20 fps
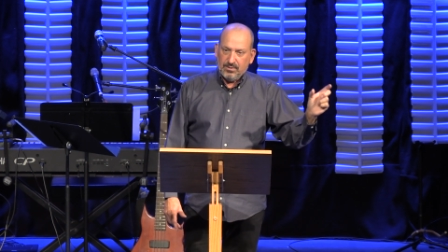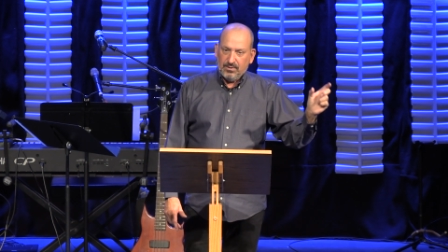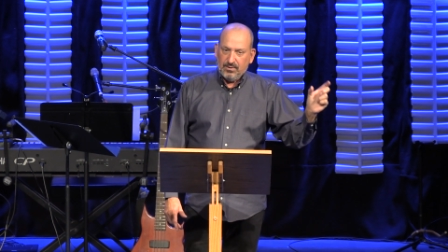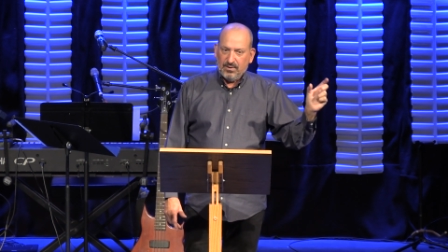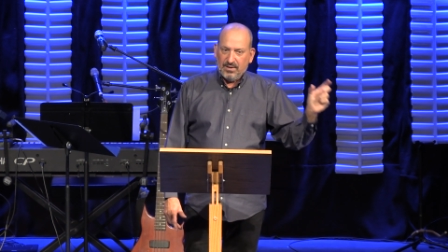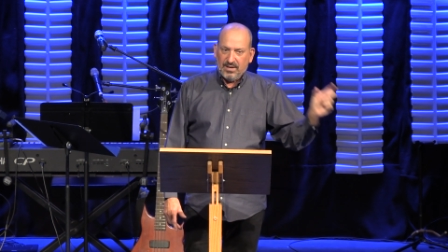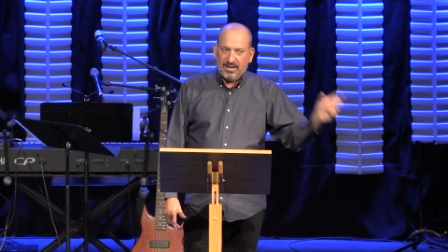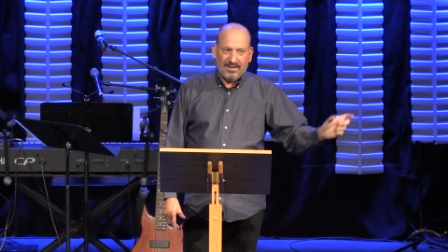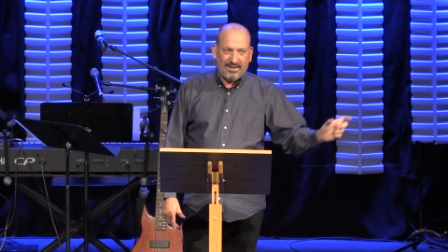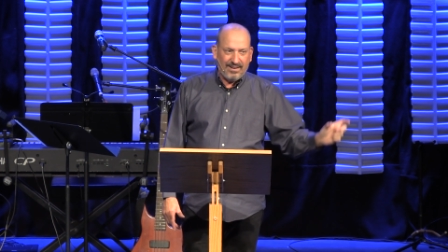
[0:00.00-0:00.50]

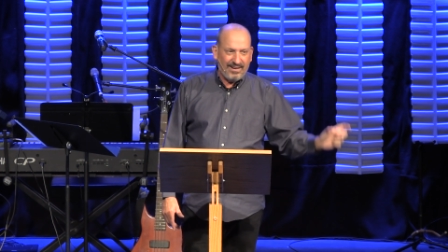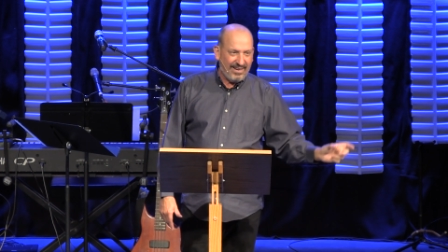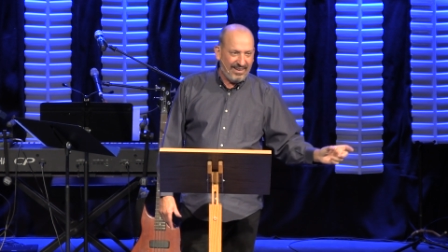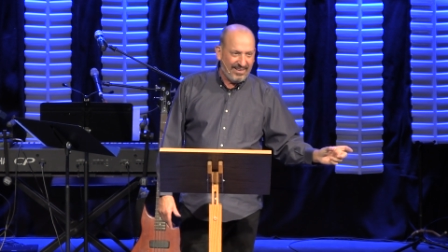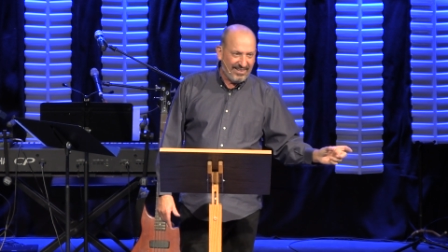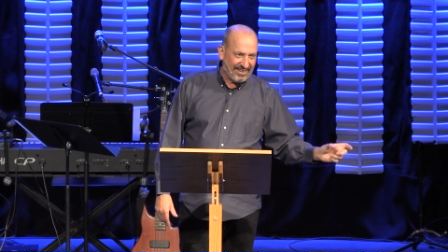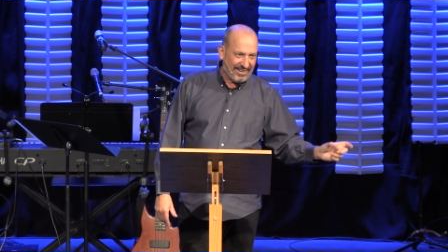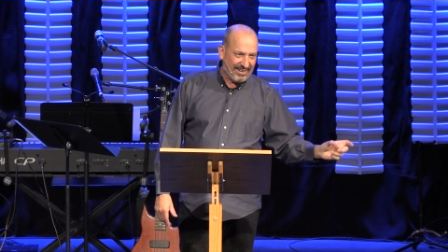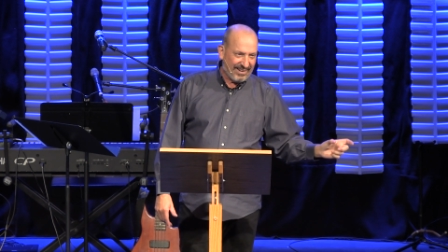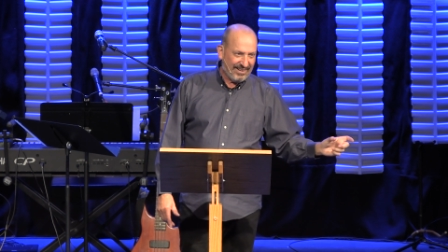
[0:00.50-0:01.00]
who needed
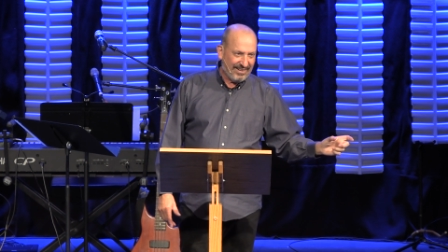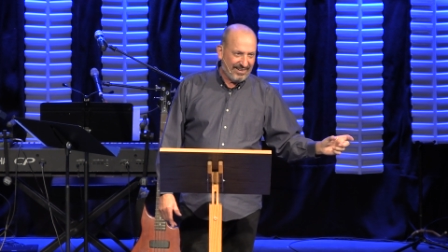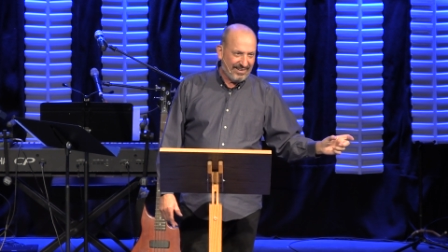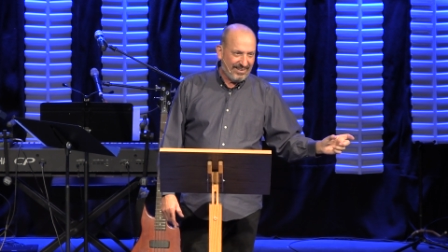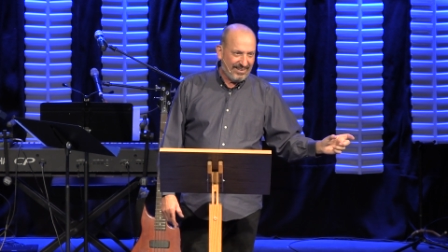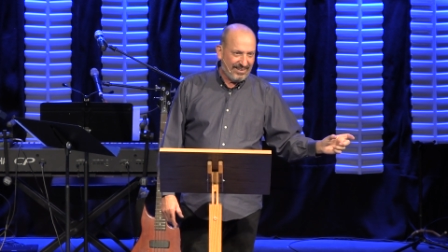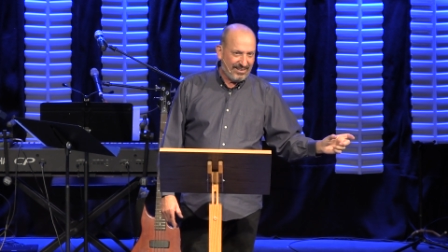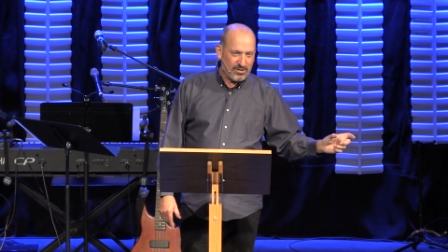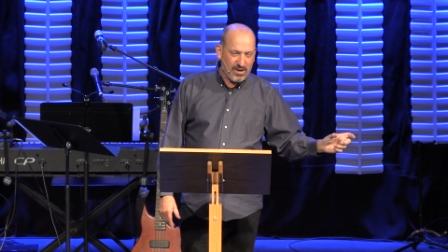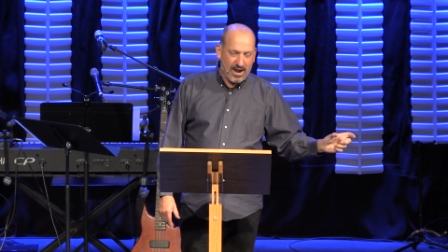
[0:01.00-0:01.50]
healing.
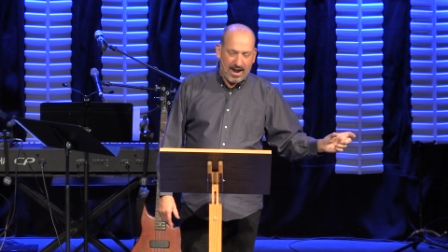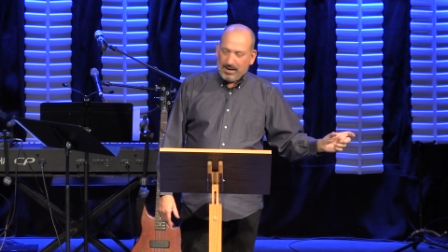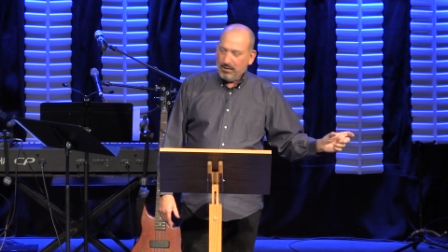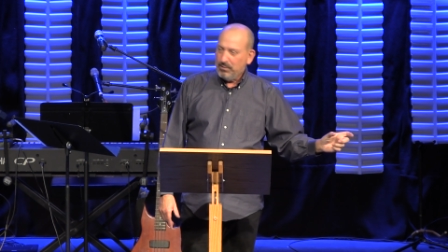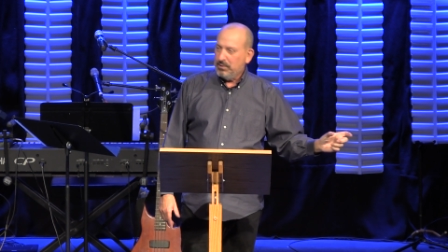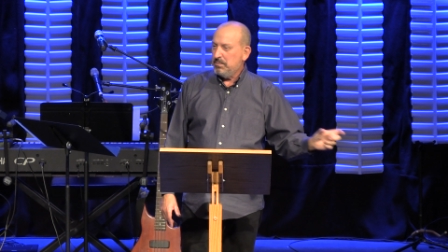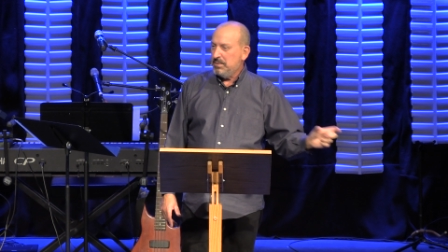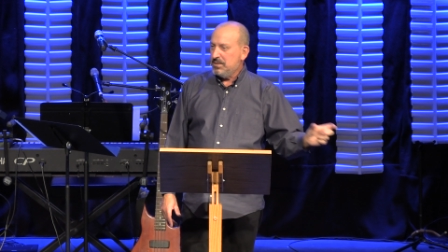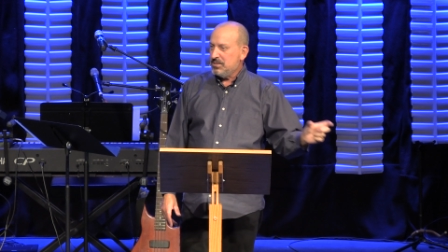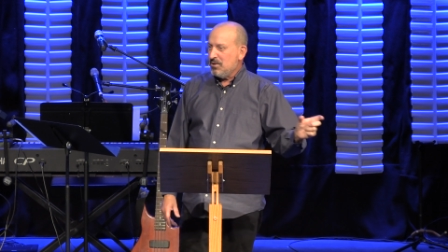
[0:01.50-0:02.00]

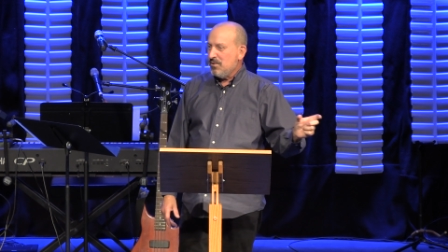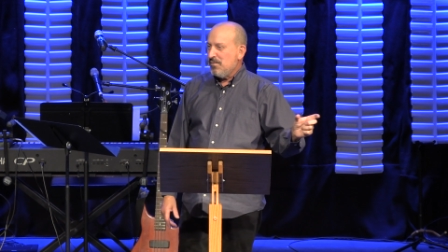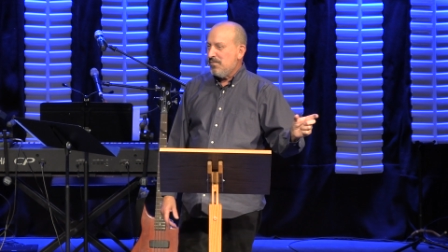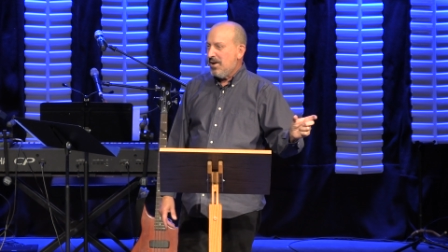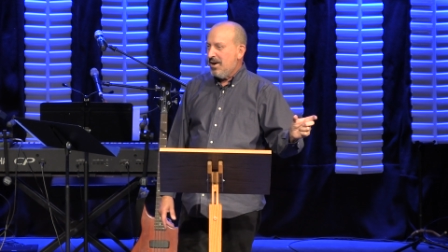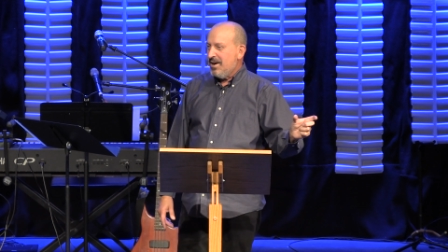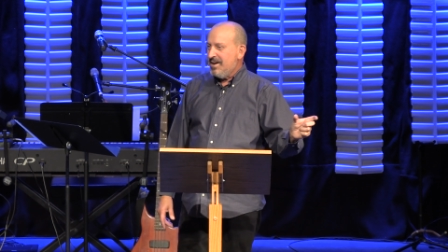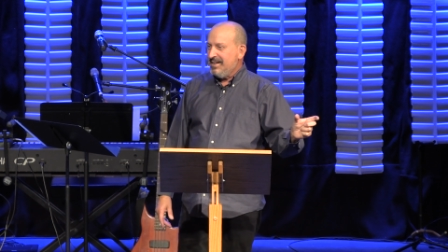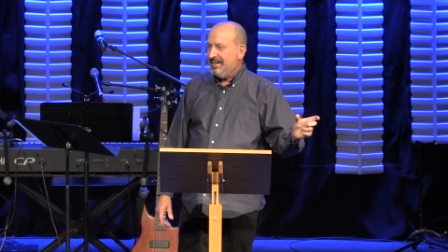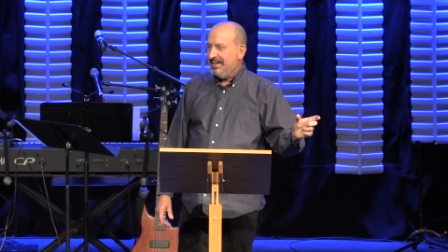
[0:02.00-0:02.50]
Tracking with me so
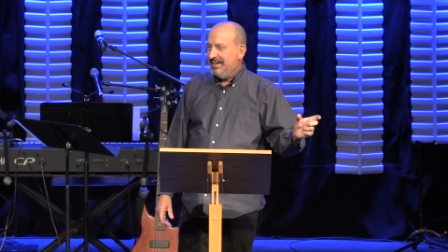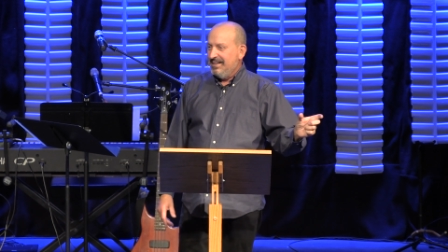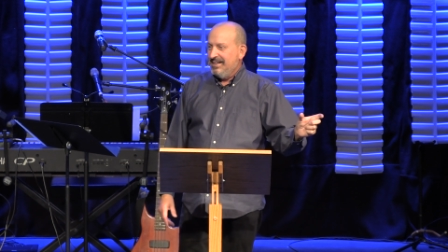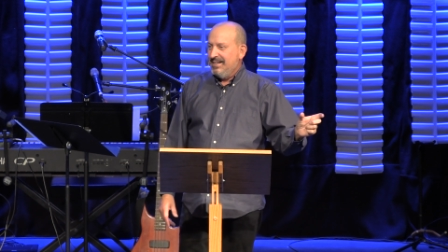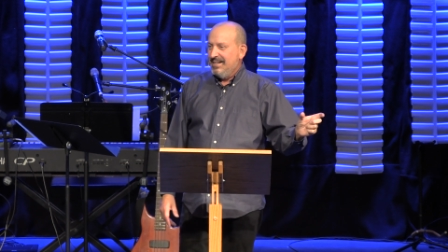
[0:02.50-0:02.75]
far?